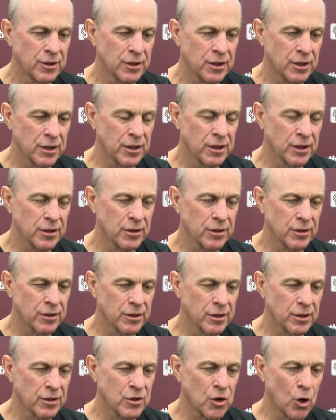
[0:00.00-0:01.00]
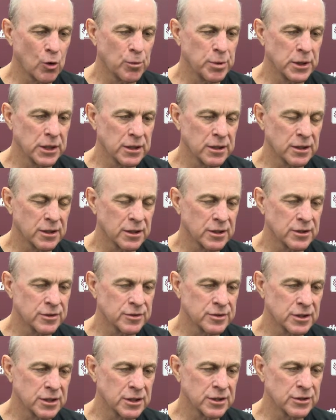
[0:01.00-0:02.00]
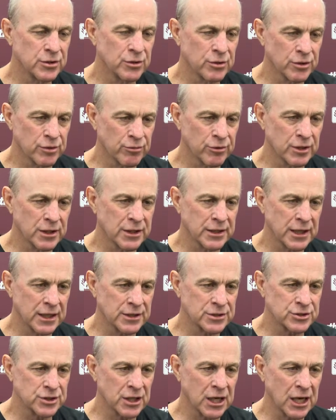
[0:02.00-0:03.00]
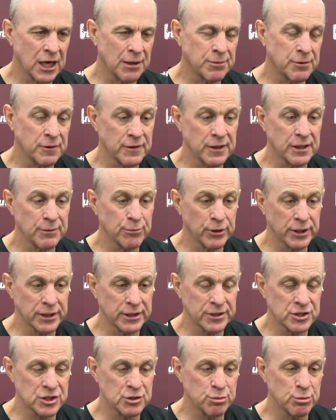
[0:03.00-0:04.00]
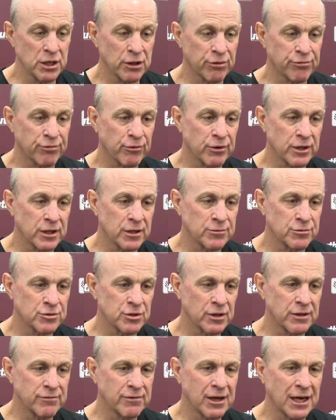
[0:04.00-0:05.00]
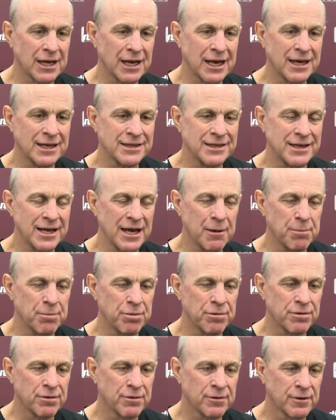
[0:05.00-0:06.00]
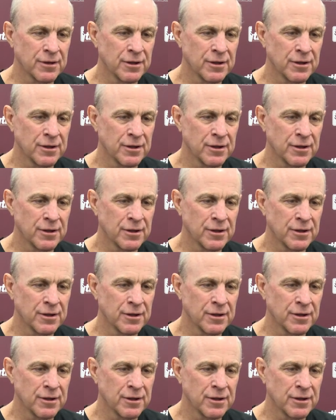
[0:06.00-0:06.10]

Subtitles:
Kobe, is doing a really nice job. And then they bring in Smith for him. So they've got a lot of depth.